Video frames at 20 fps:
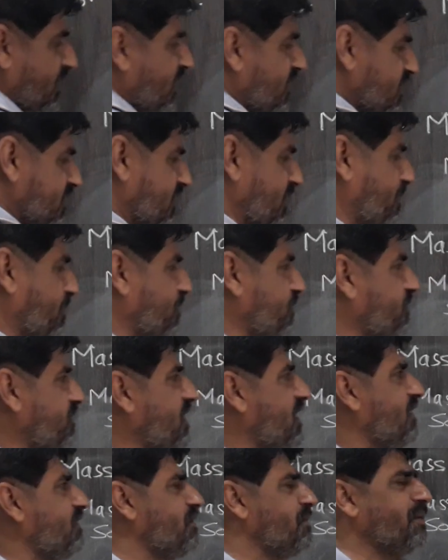Suppose we
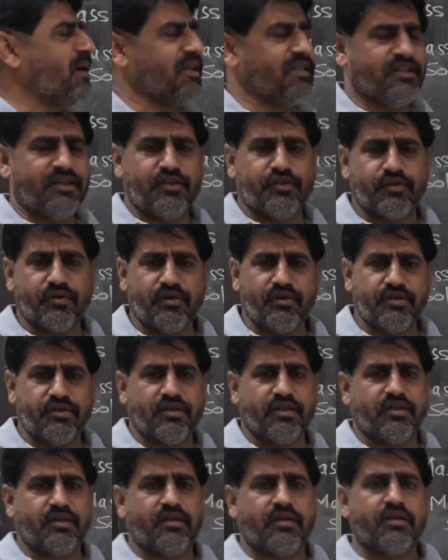have a binary
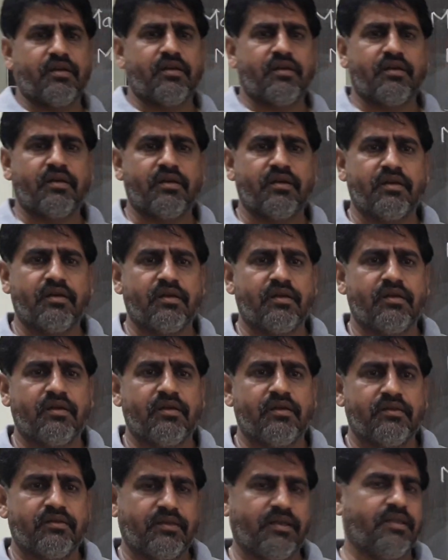solution,
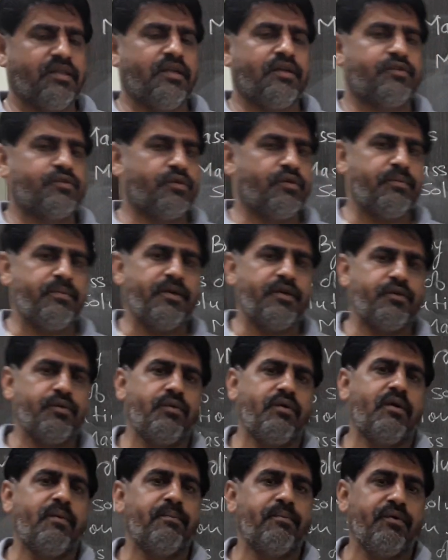then there should be
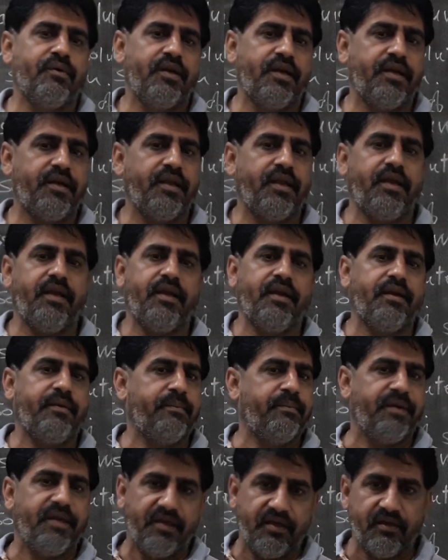two components A
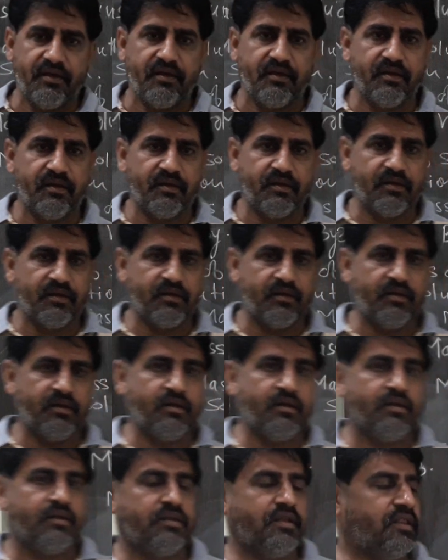and B.
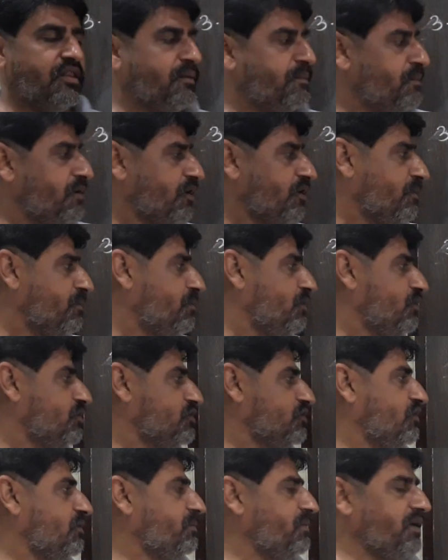The number of
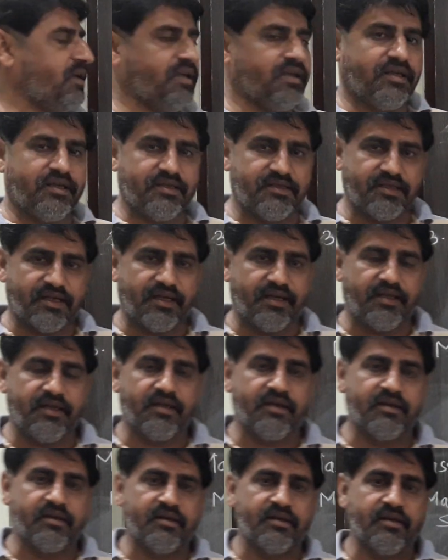moles of A is
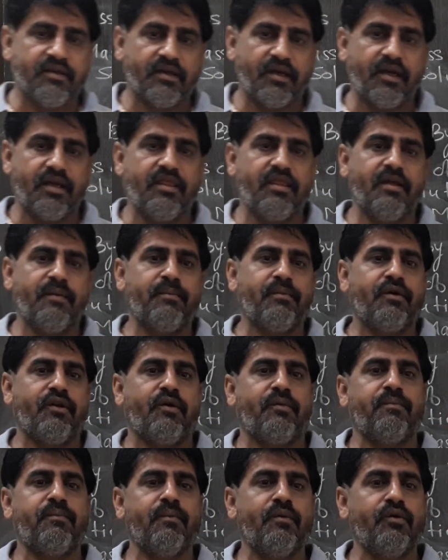Na and number
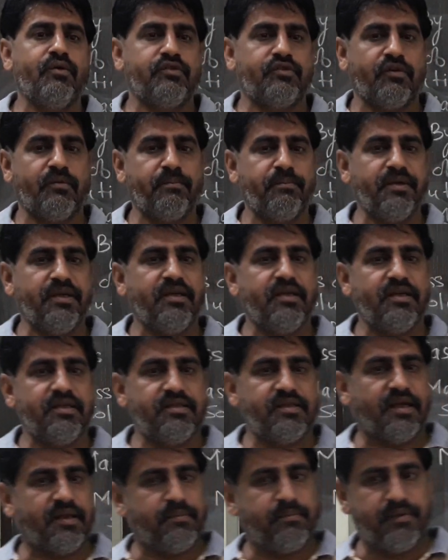of moles of B
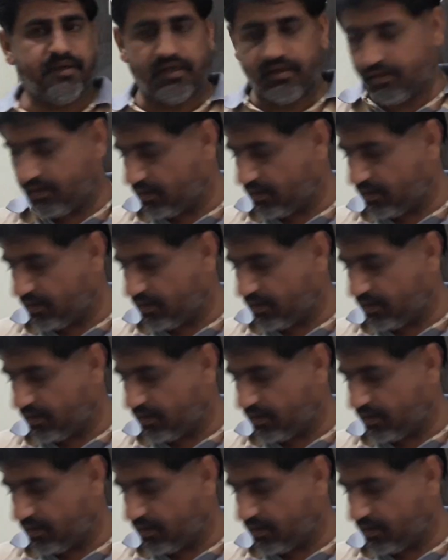is Nb.